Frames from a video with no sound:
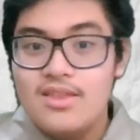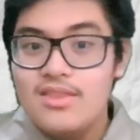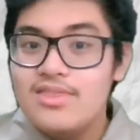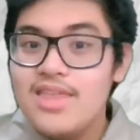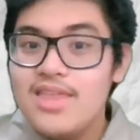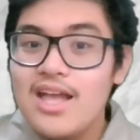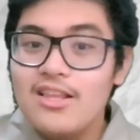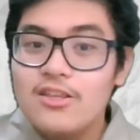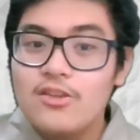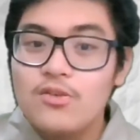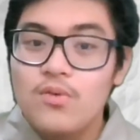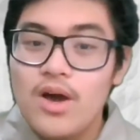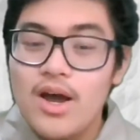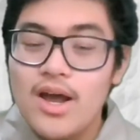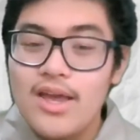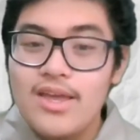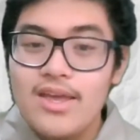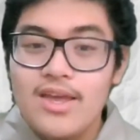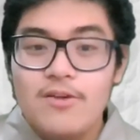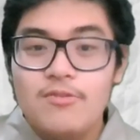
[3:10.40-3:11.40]
That's
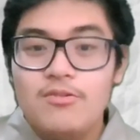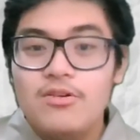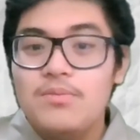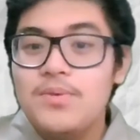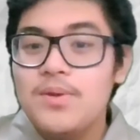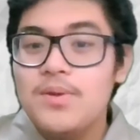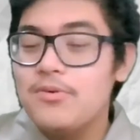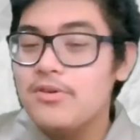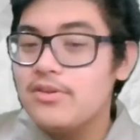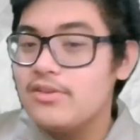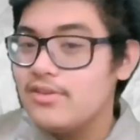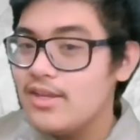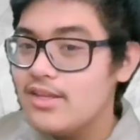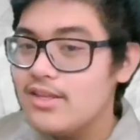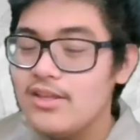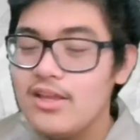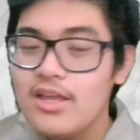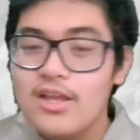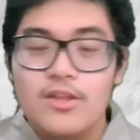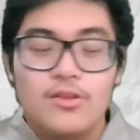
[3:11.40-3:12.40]
why we'll be
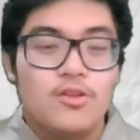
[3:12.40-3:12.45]
proceeding